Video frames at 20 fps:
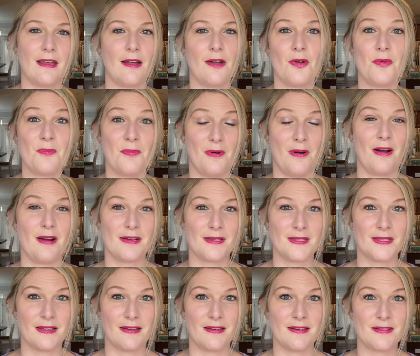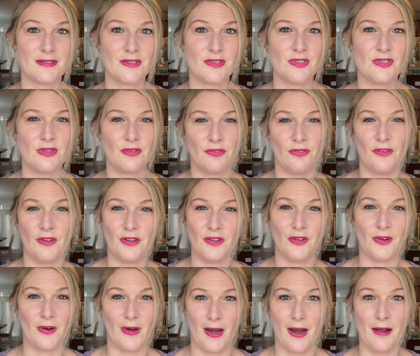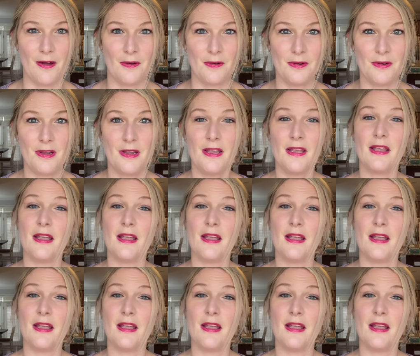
out process to figure out